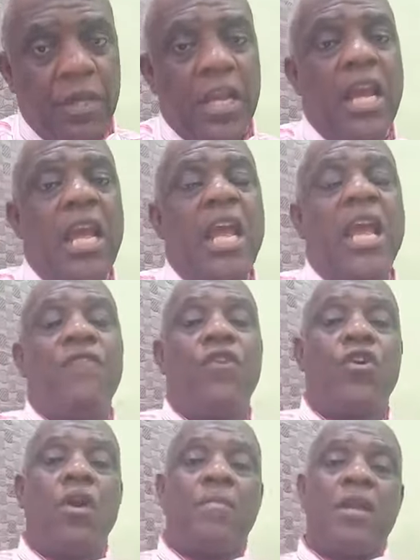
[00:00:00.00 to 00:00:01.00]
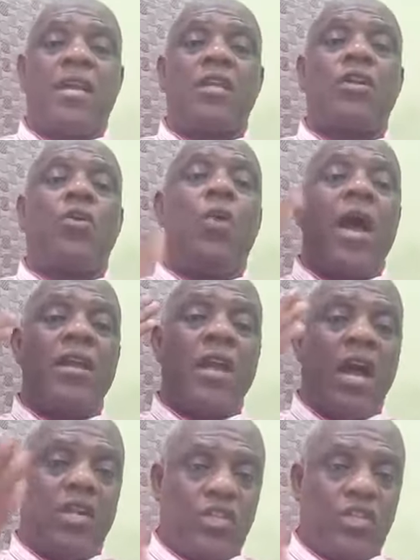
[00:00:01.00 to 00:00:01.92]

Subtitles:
Evil communication. Who are your